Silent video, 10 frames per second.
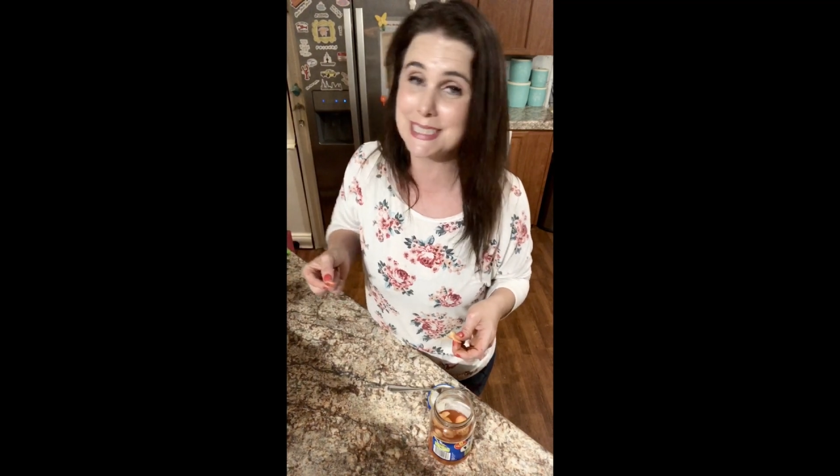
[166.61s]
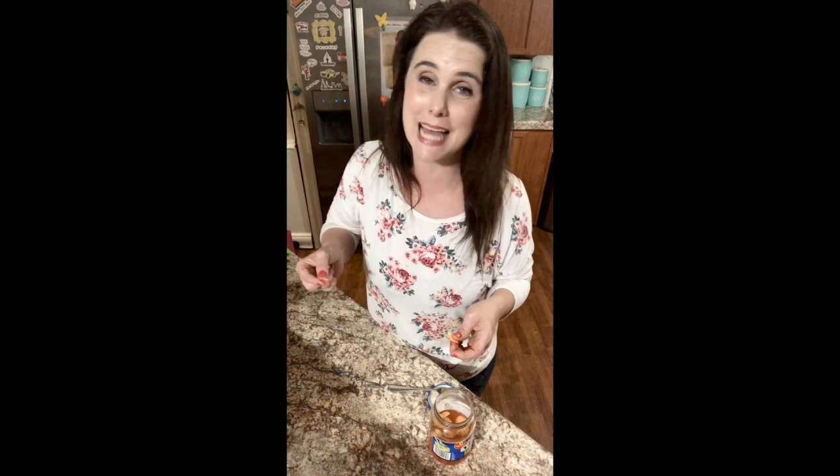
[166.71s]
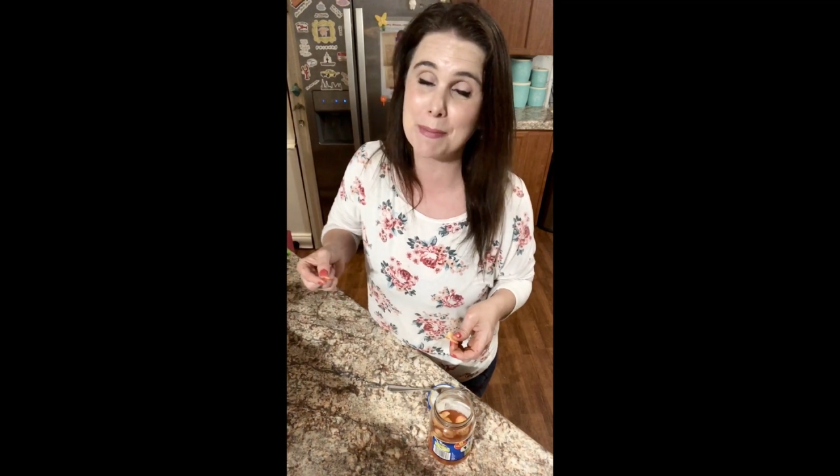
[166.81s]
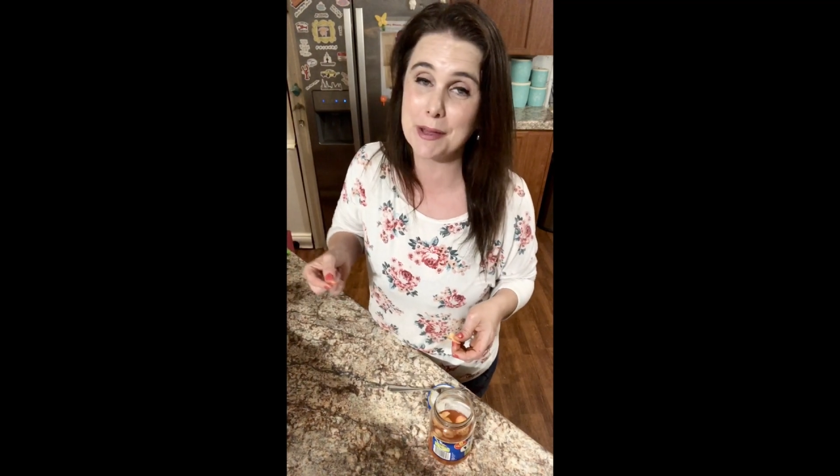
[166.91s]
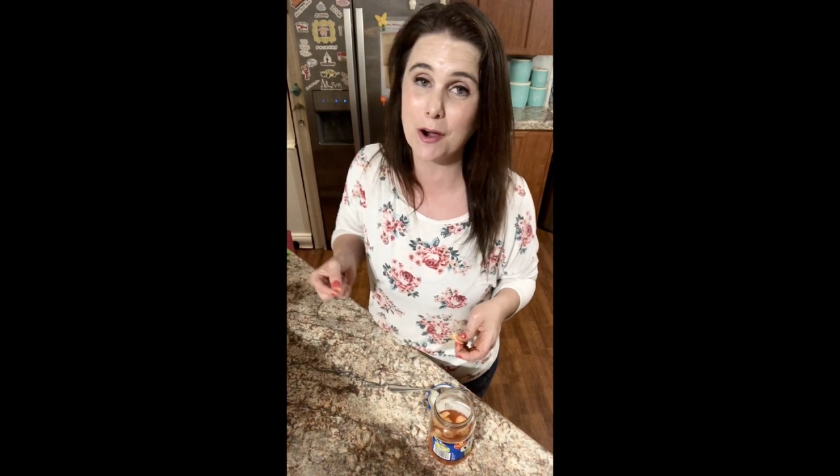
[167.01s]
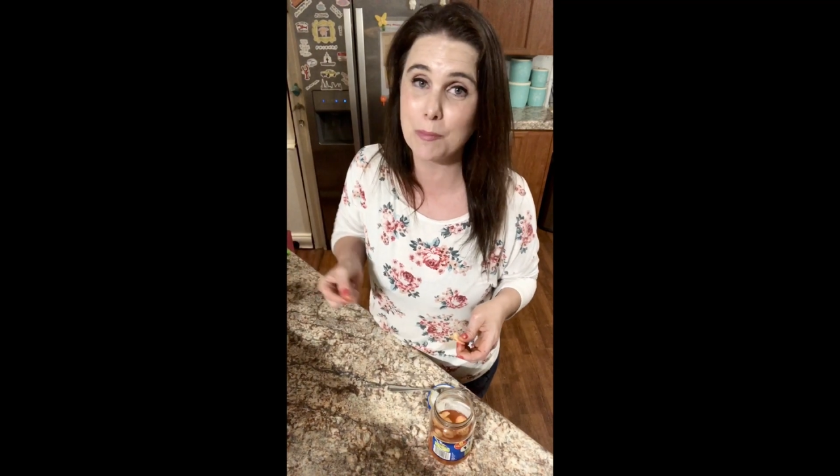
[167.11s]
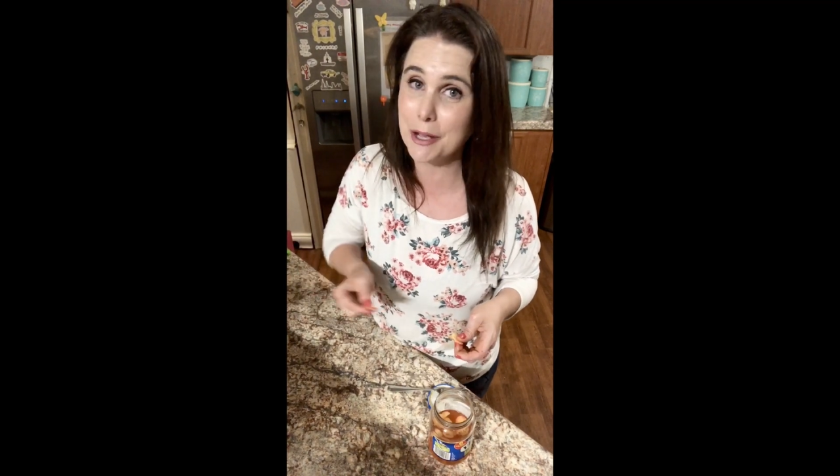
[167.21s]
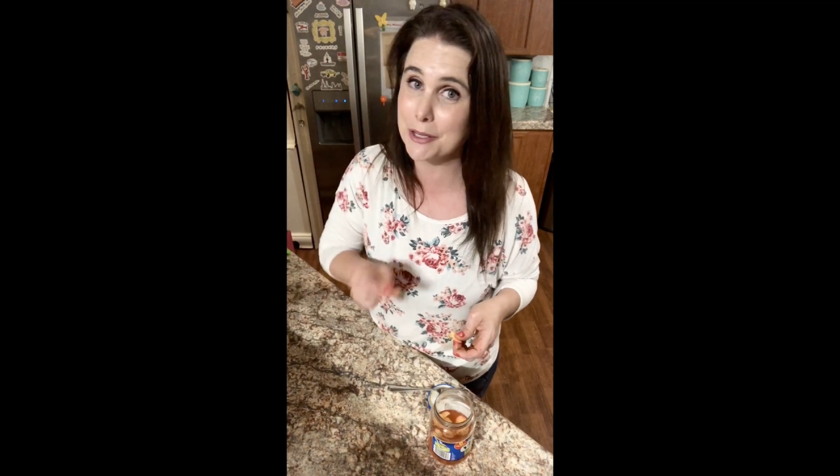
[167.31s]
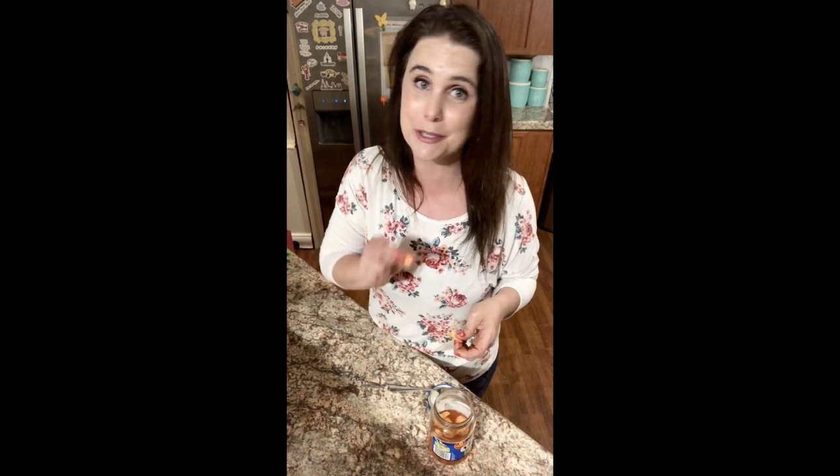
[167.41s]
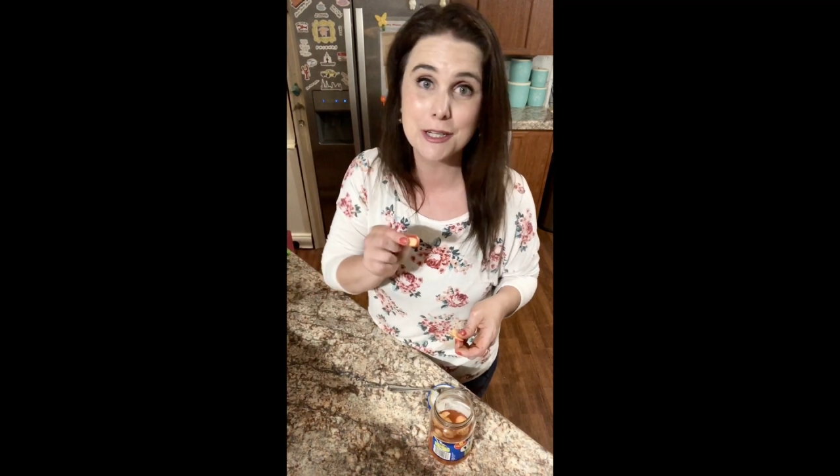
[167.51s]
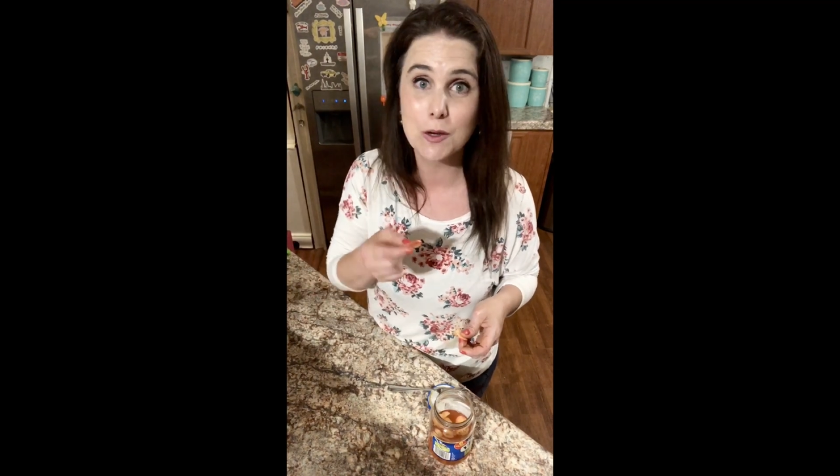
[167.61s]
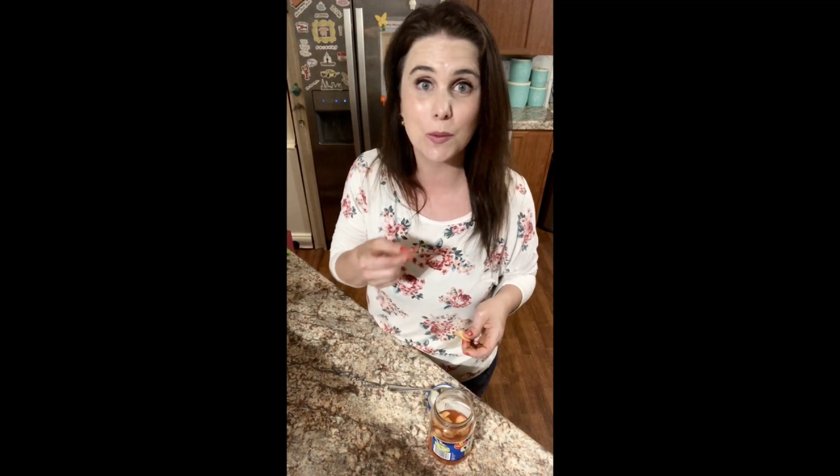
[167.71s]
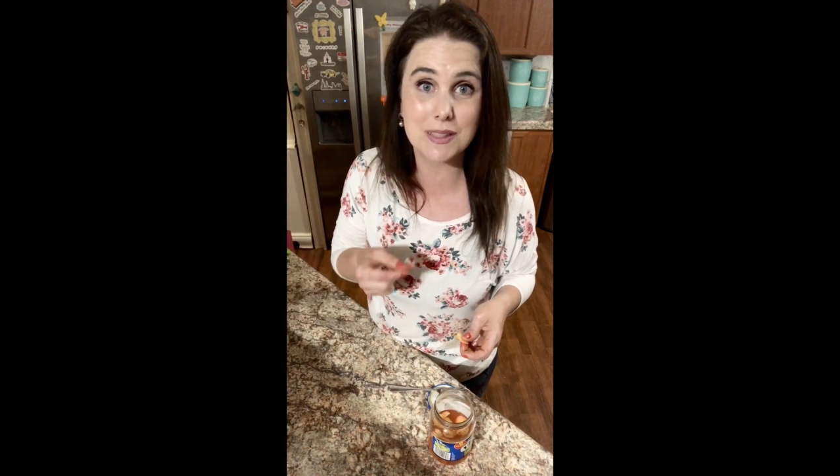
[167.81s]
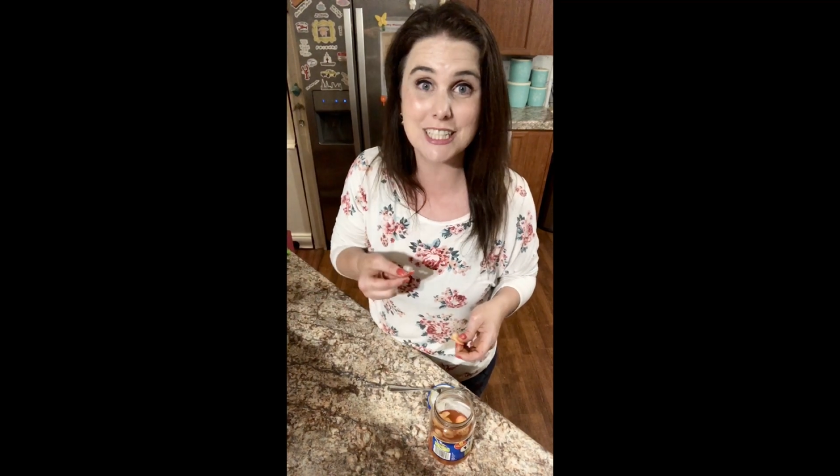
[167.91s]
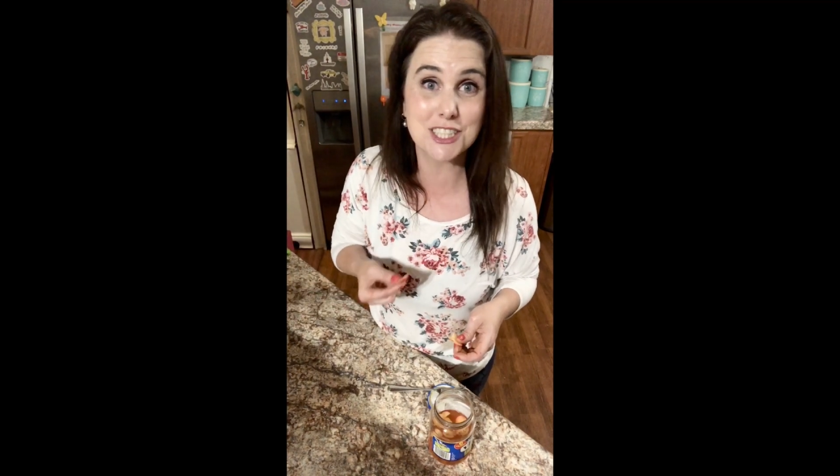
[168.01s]
Happy Homemaker,
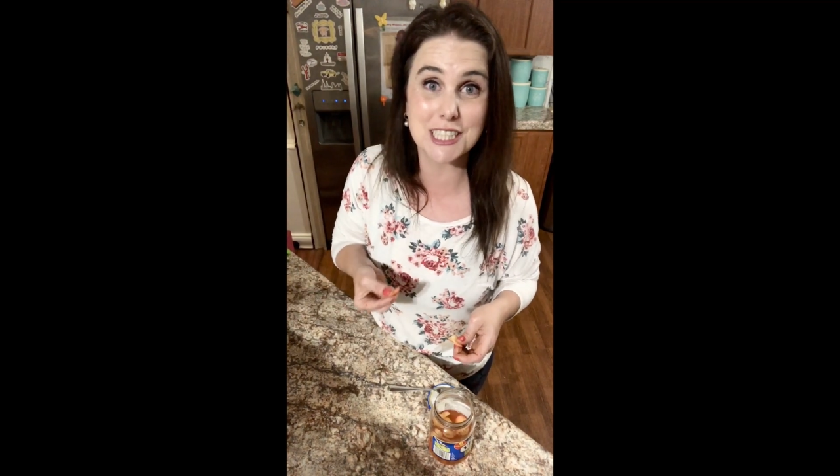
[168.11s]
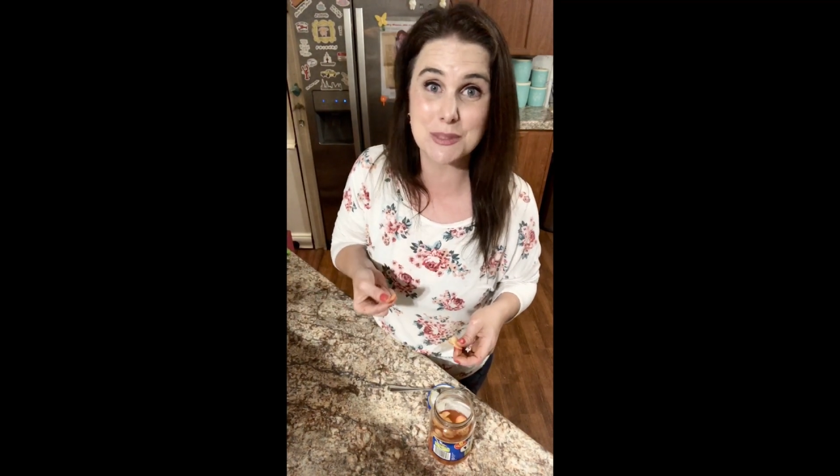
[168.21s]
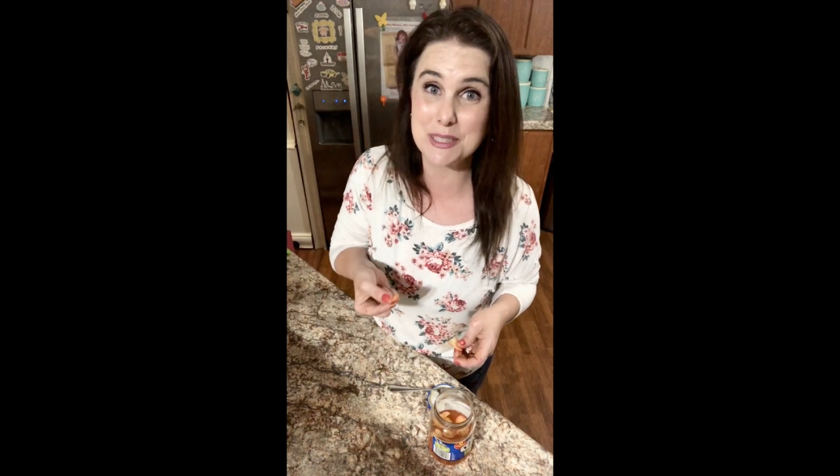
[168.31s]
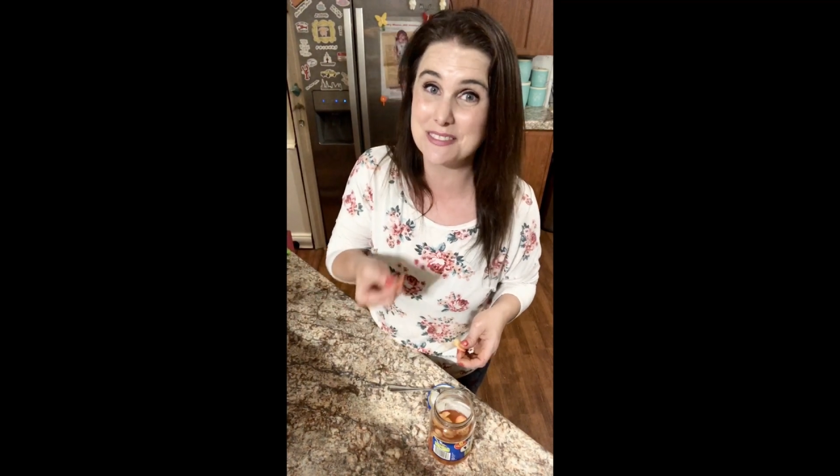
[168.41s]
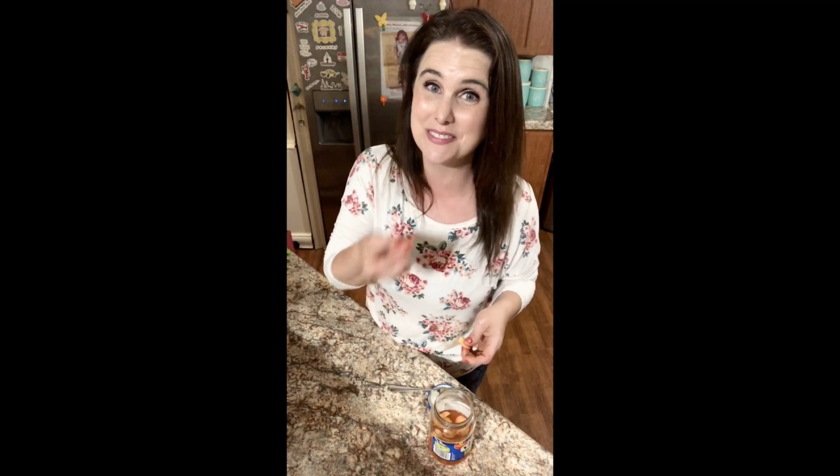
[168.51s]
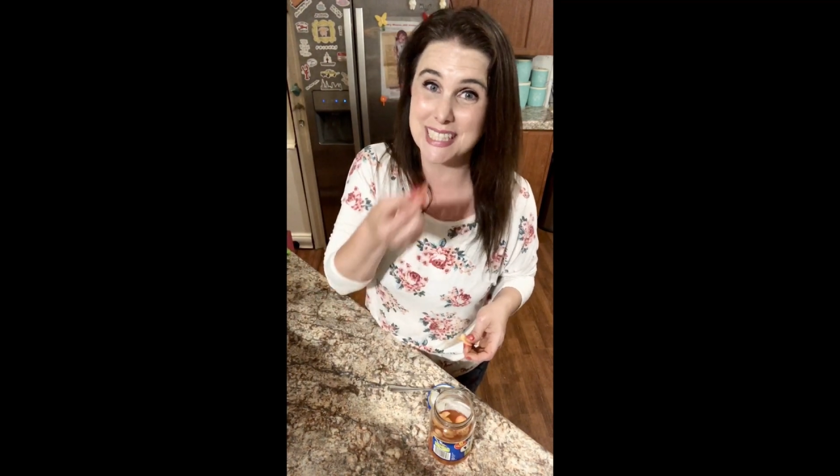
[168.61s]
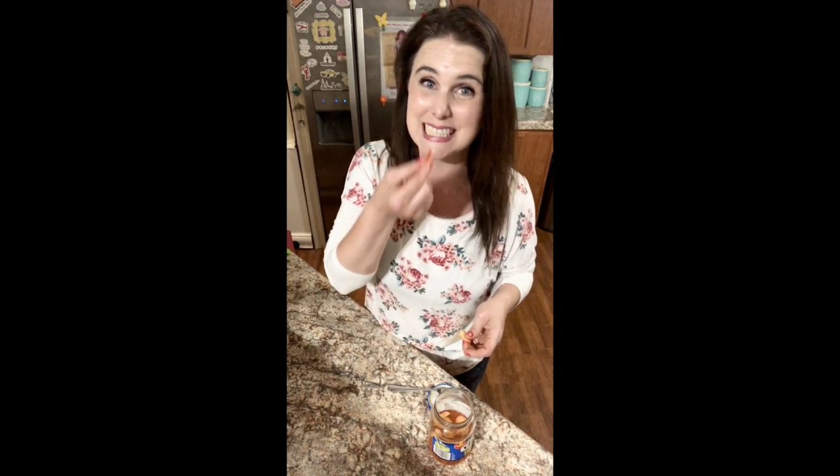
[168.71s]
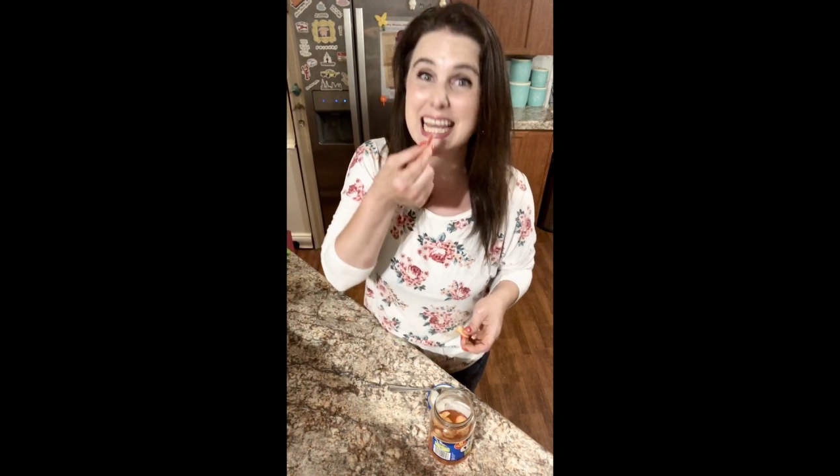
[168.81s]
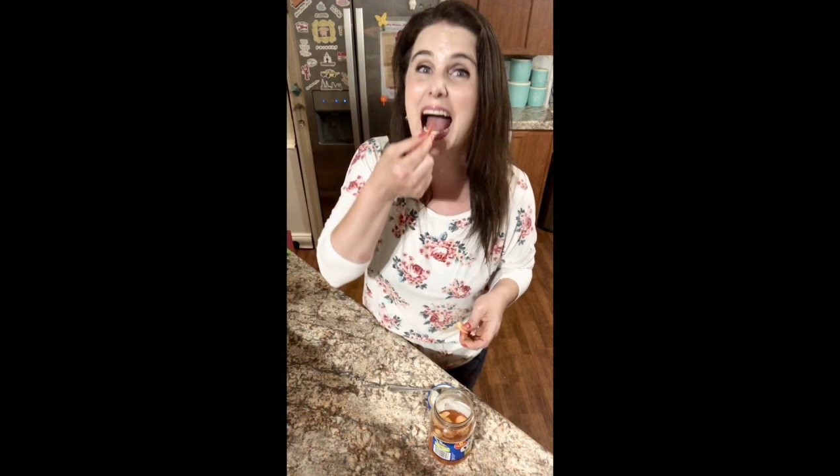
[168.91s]
well, it just wouldn't fit.